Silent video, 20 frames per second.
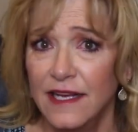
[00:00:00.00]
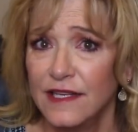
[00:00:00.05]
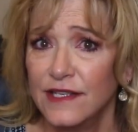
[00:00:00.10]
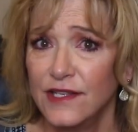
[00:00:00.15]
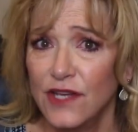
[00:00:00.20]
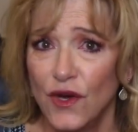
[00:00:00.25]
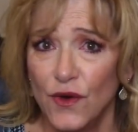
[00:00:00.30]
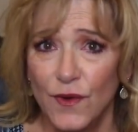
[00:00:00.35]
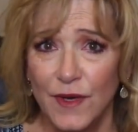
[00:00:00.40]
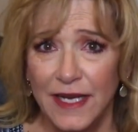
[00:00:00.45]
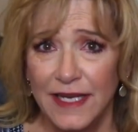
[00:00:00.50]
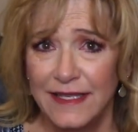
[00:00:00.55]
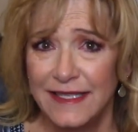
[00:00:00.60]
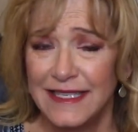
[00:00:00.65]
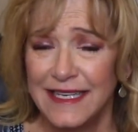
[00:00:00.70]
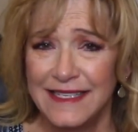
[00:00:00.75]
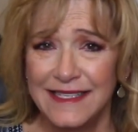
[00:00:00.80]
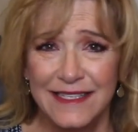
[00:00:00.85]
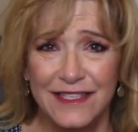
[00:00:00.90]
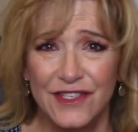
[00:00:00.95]
so it
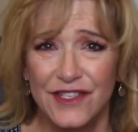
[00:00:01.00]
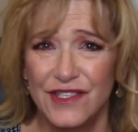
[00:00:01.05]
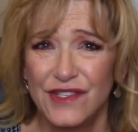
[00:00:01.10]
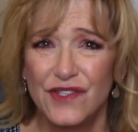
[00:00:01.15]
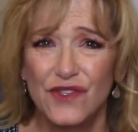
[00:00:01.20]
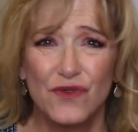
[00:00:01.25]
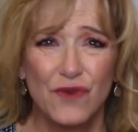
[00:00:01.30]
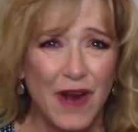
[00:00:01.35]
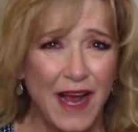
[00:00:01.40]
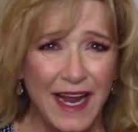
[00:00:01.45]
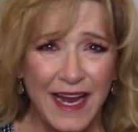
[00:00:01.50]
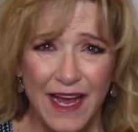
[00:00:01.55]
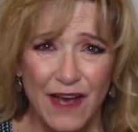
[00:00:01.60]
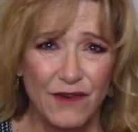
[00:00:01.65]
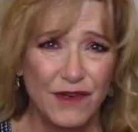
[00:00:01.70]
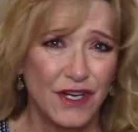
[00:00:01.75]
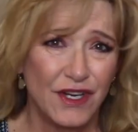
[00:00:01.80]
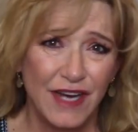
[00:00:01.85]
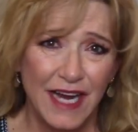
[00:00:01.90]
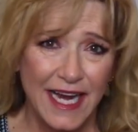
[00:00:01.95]
doesn't just dry
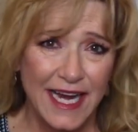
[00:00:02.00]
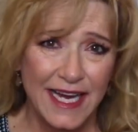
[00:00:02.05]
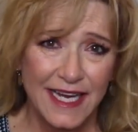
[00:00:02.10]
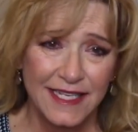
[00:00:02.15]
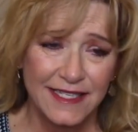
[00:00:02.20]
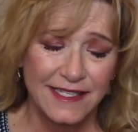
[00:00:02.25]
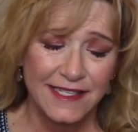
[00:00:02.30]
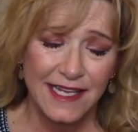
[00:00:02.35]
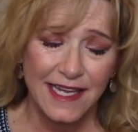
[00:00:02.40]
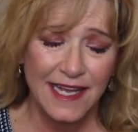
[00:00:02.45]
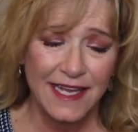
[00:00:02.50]
out your hands.